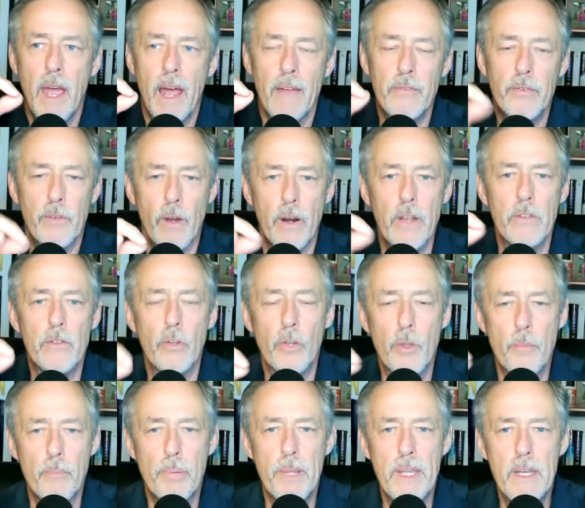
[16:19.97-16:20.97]
have started to
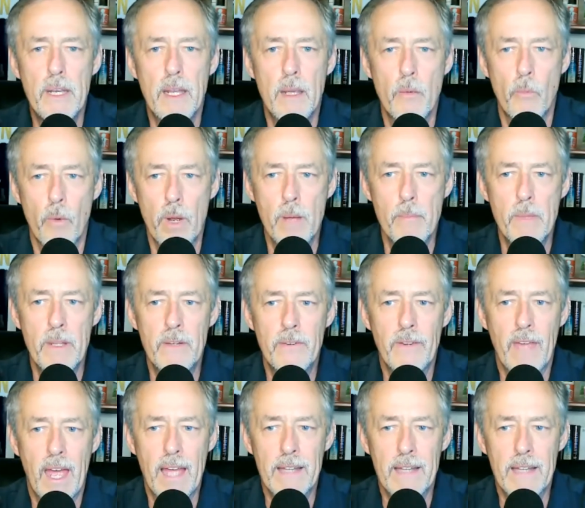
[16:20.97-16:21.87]
compete in women's